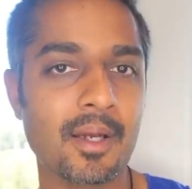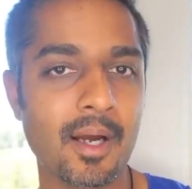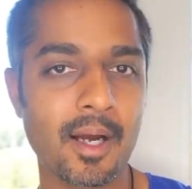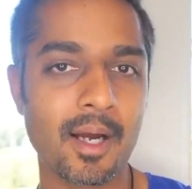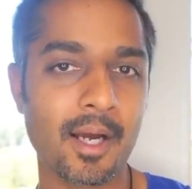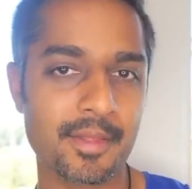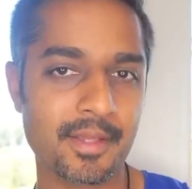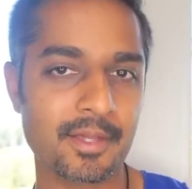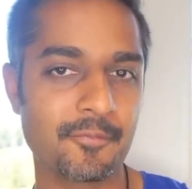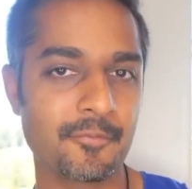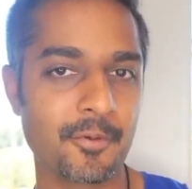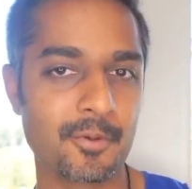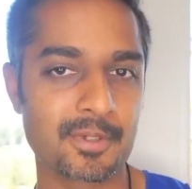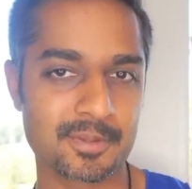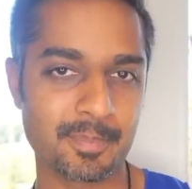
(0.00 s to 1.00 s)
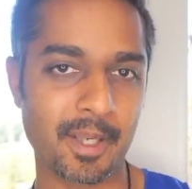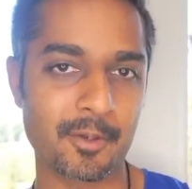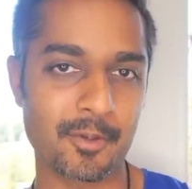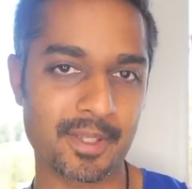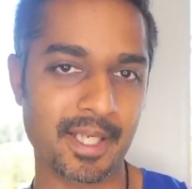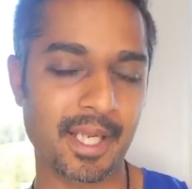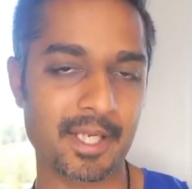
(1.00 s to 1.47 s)
Uh, I think the food is
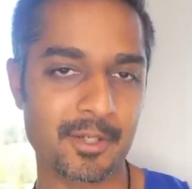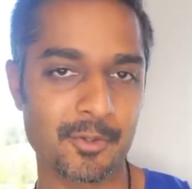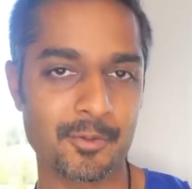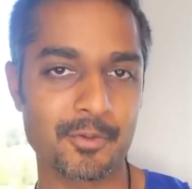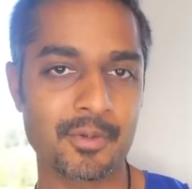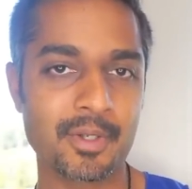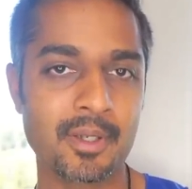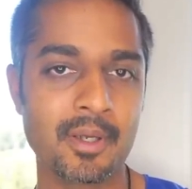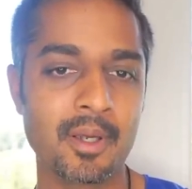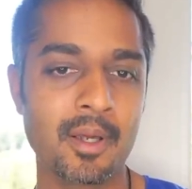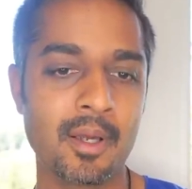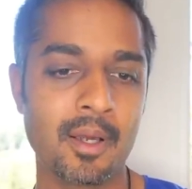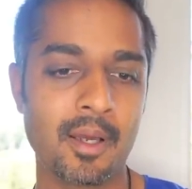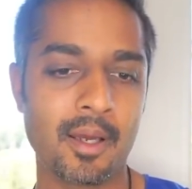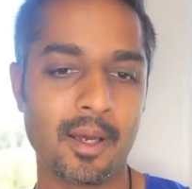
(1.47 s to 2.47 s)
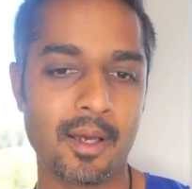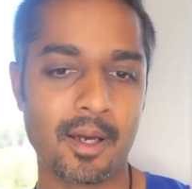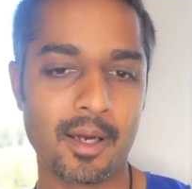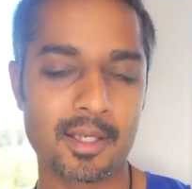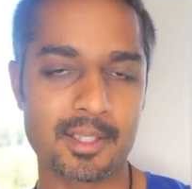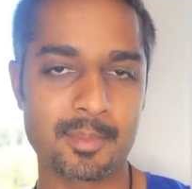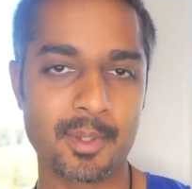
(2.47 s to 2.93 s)
better in Cancun,
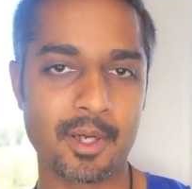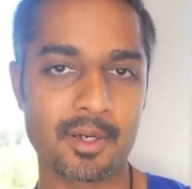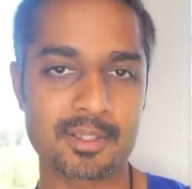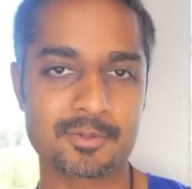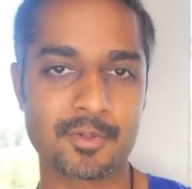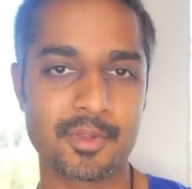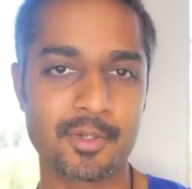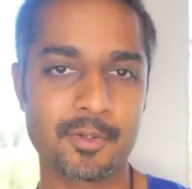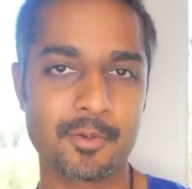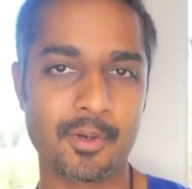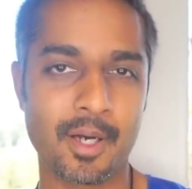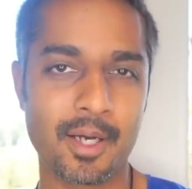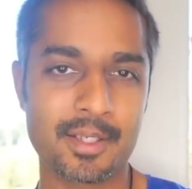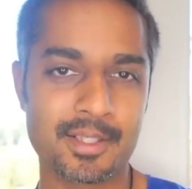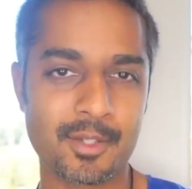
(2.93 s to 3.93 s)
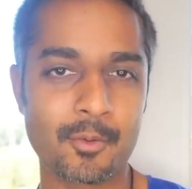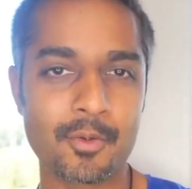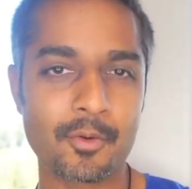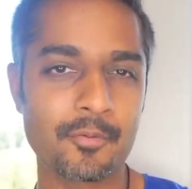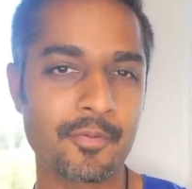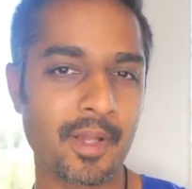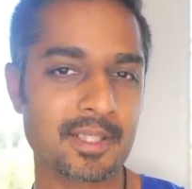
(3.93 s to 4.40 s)
uh, to be honest with you. I don't
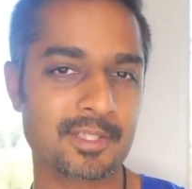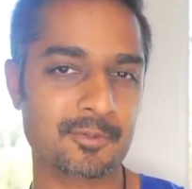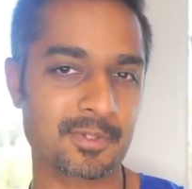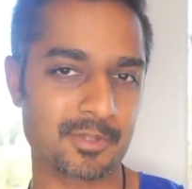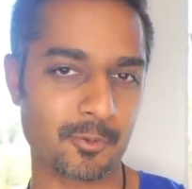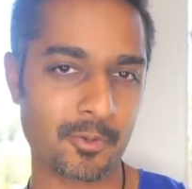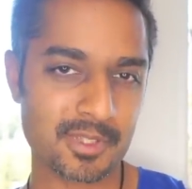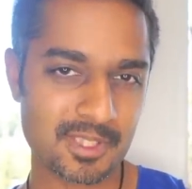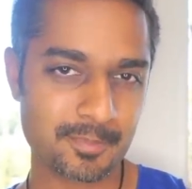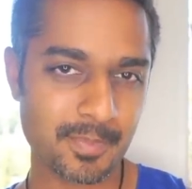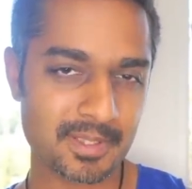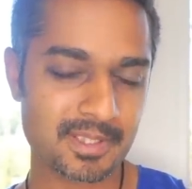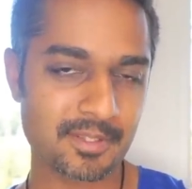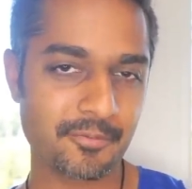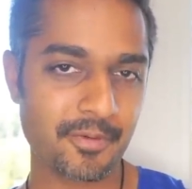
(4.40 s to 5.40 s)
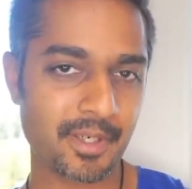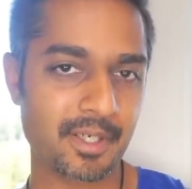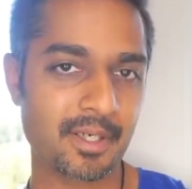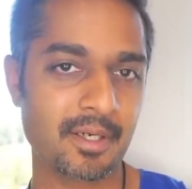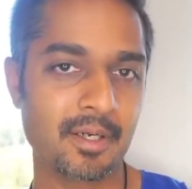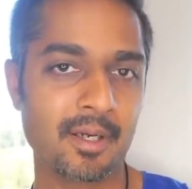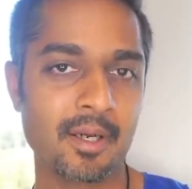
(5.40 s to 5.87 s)
know if that's resort
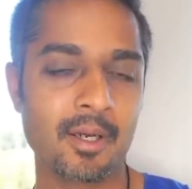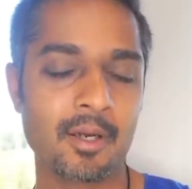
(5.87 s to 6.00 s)
specific